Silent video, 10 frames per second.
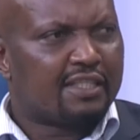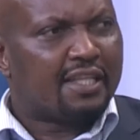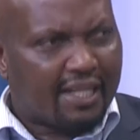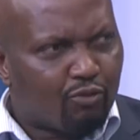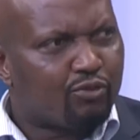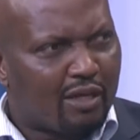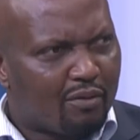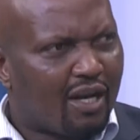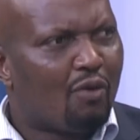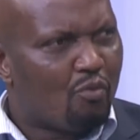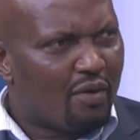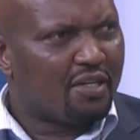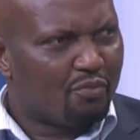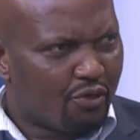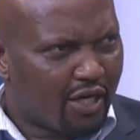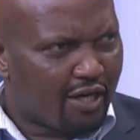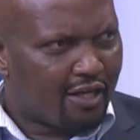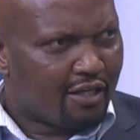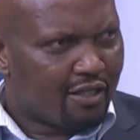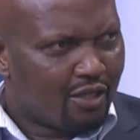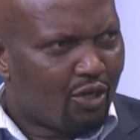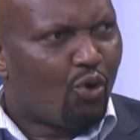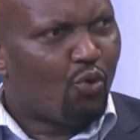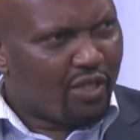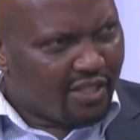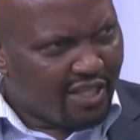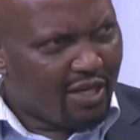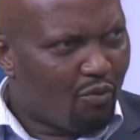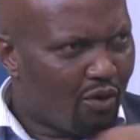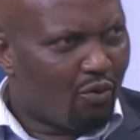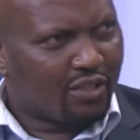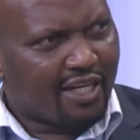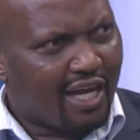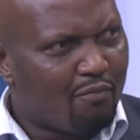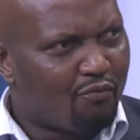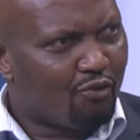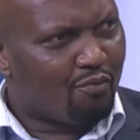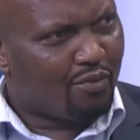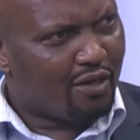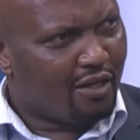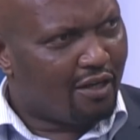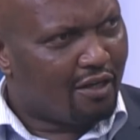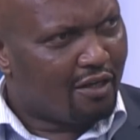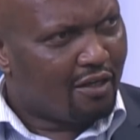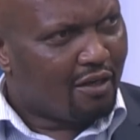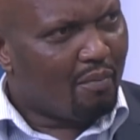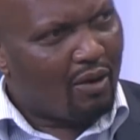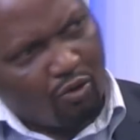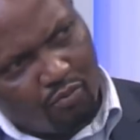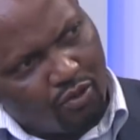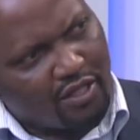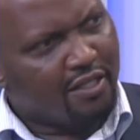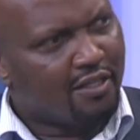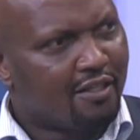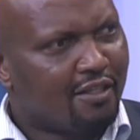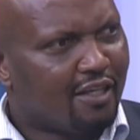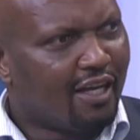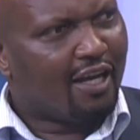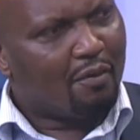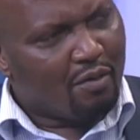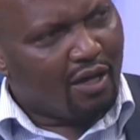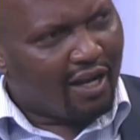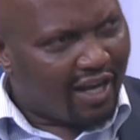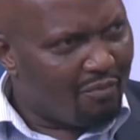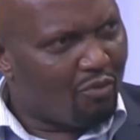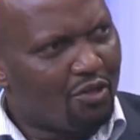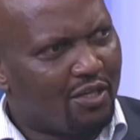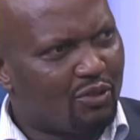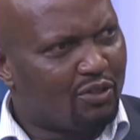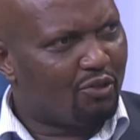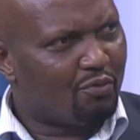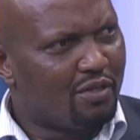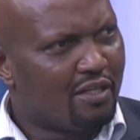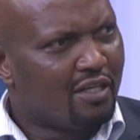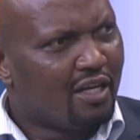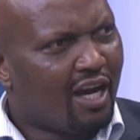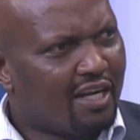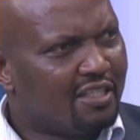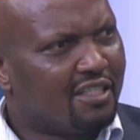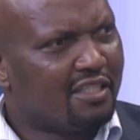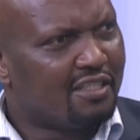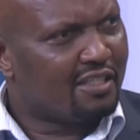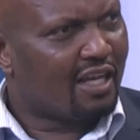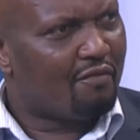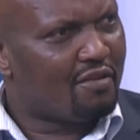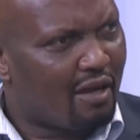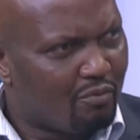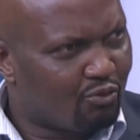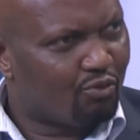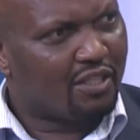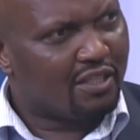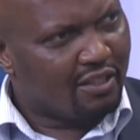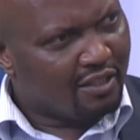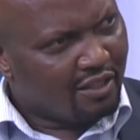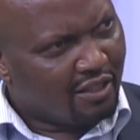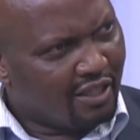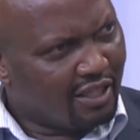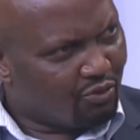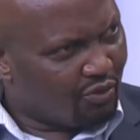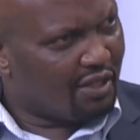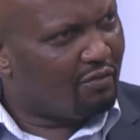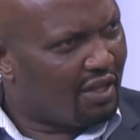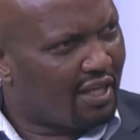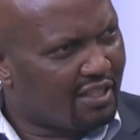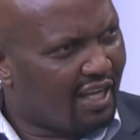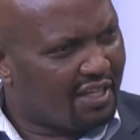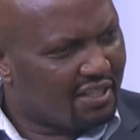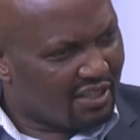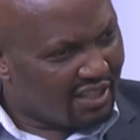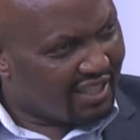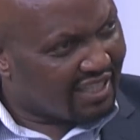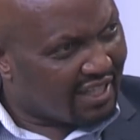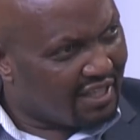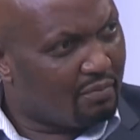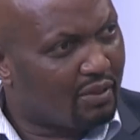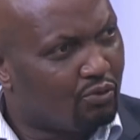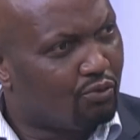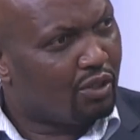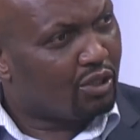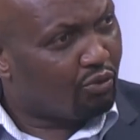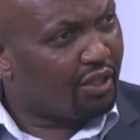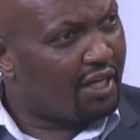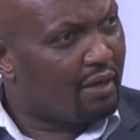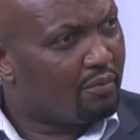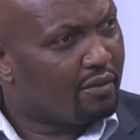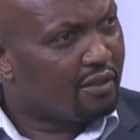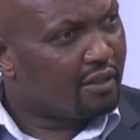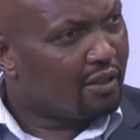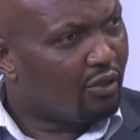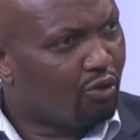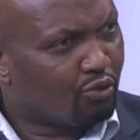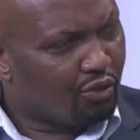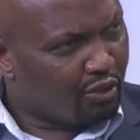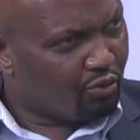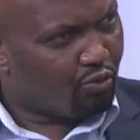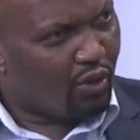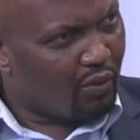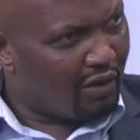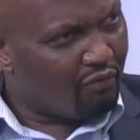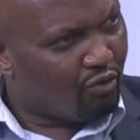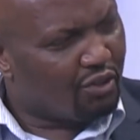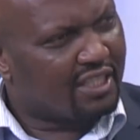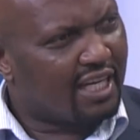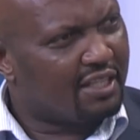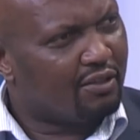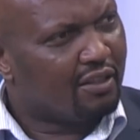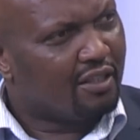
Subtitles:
say that was a woman in Murang'a who is seeing water come from Makomboki, come all the way to Nairobi, and she's having a mutungi to the river, and she's just a neighbor to the dam, or to where we have got the tunnel.